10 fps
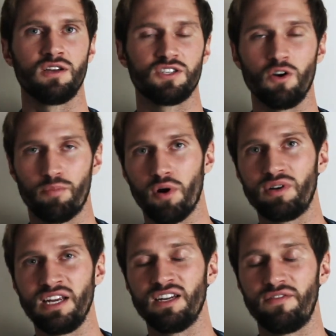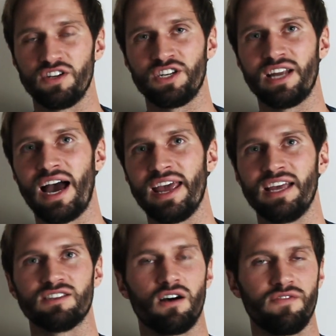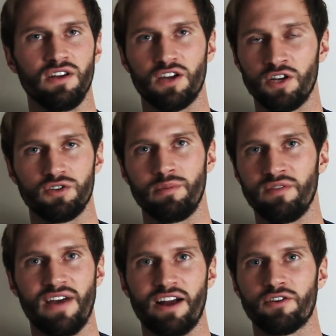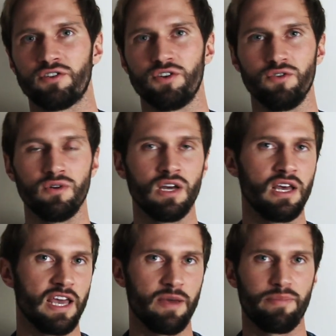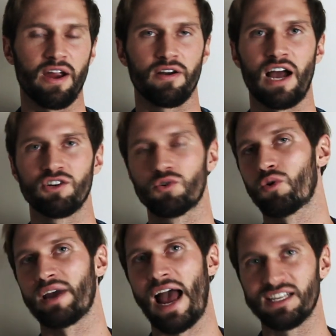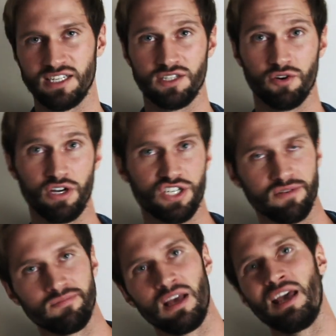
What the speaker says: So a protein-deficient diet is often a contributing factor to impaired hydrochloric acid secretion.